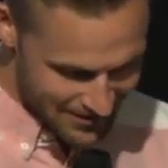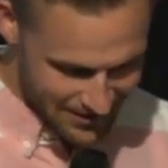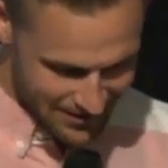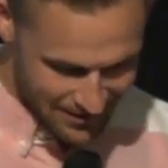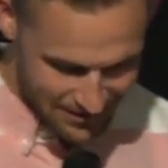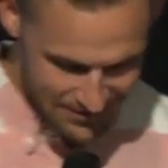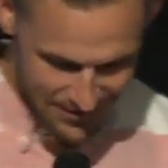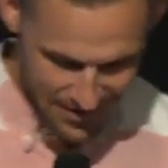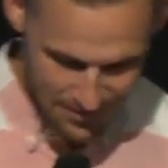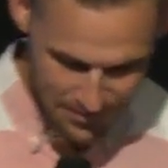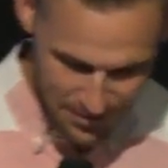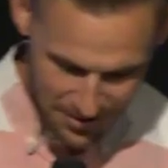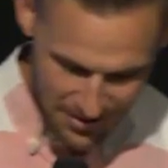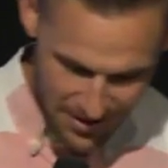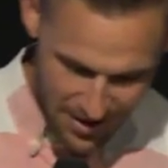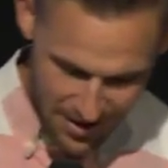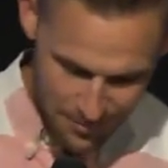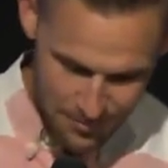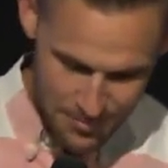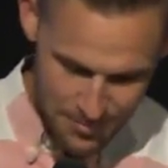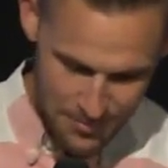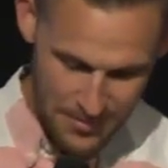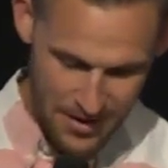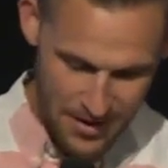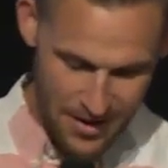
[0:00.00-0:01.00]
And I was able to
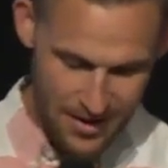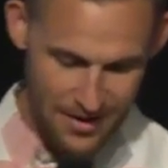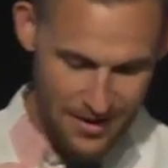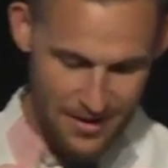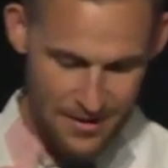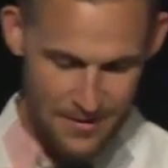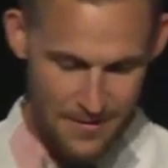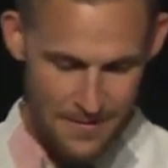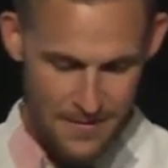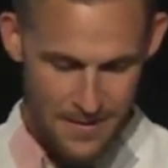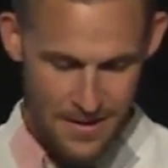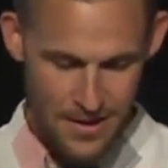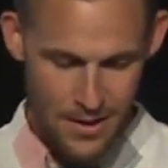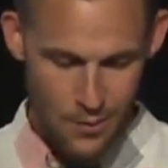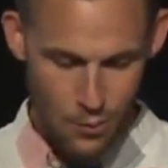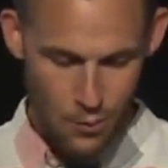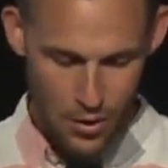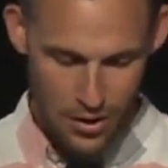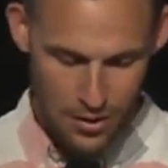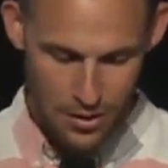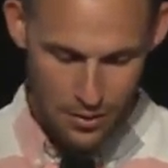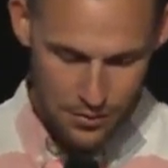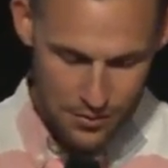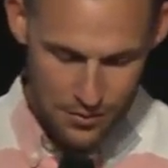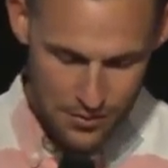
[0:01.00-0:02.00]
help him kind of
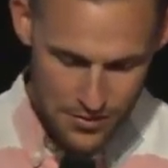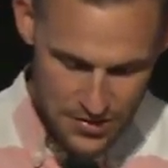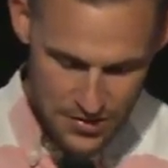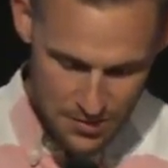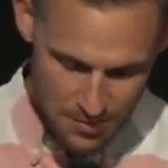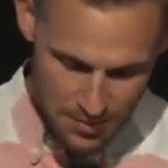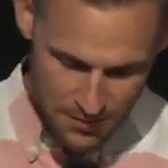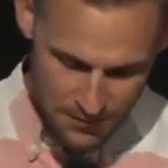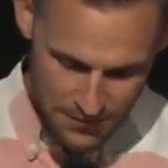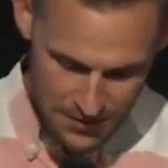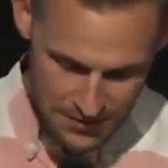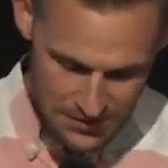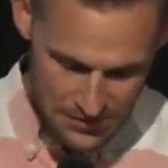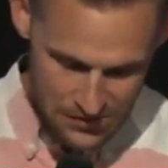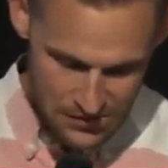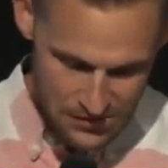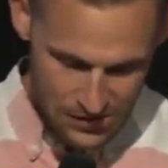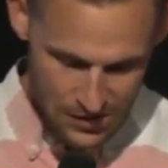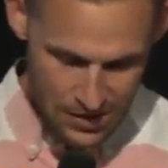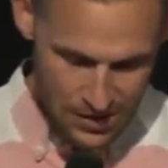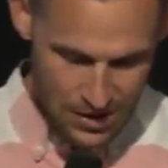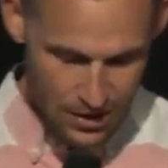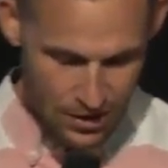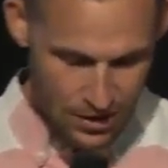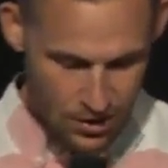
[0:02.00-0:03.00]
work through some of his
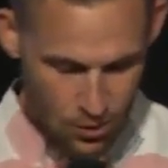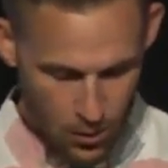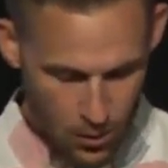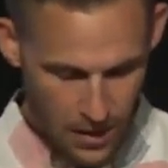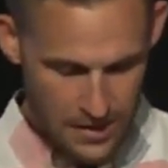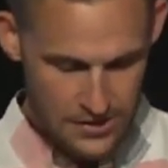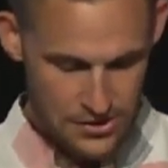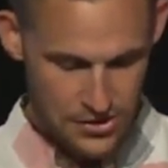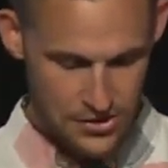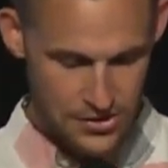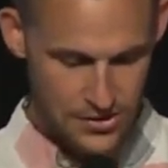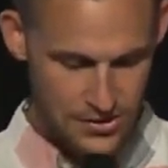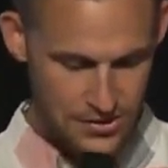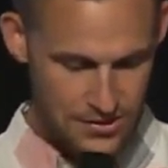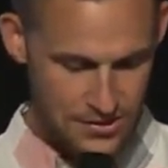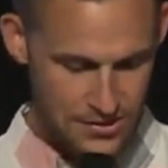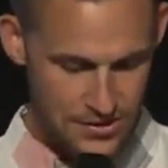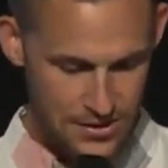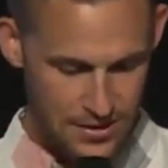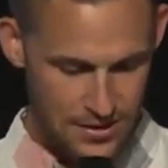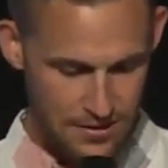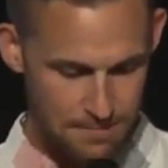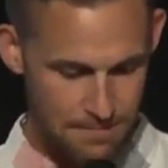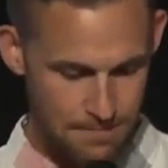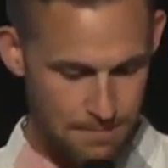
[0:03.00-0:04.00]

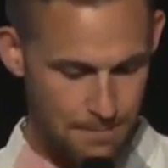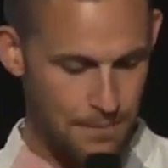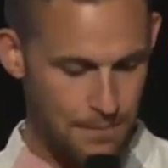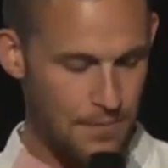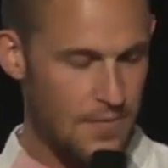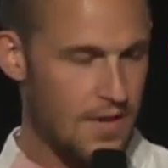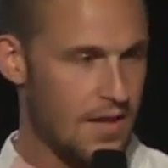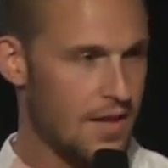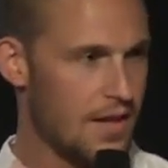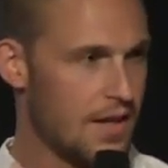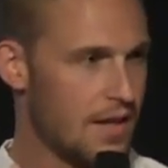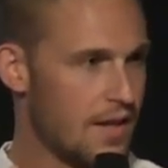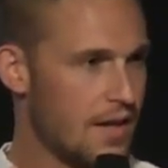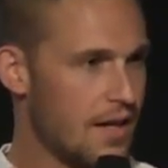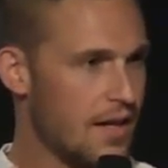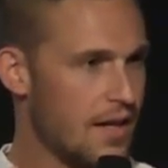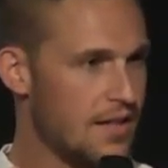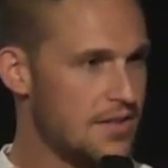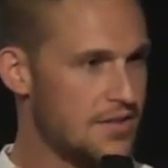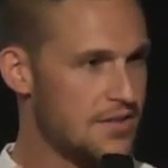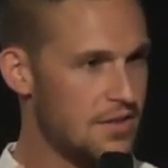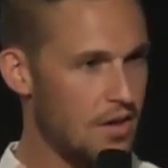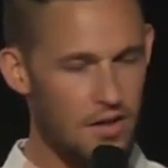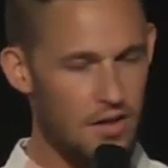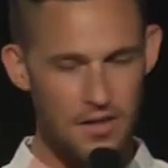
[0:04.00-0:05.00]
questions and
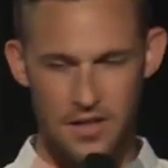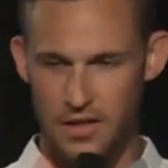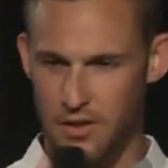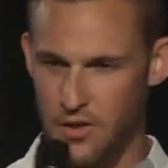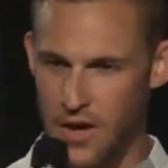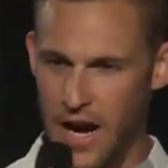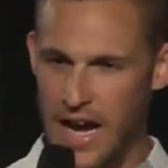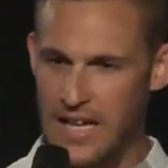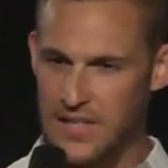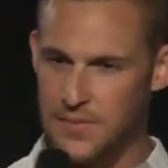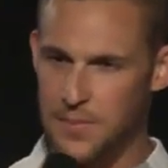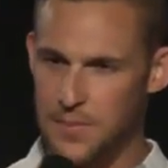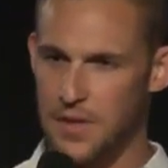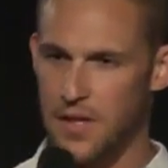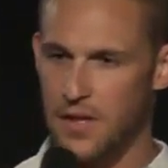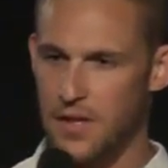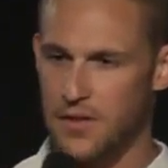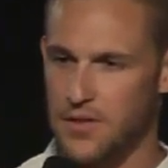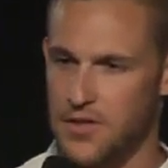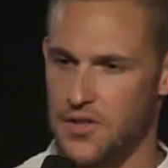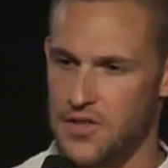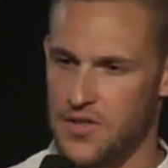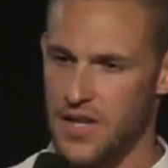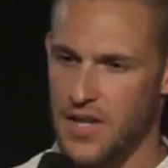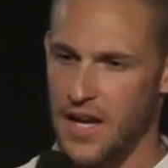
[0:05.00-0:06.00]
he started to grasp and
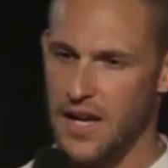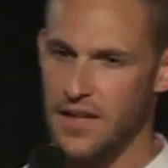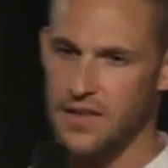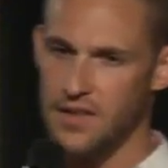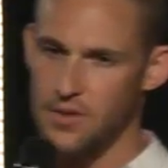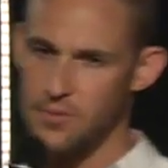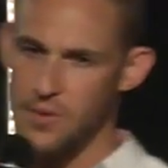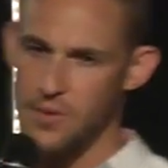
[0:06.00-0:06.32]
understand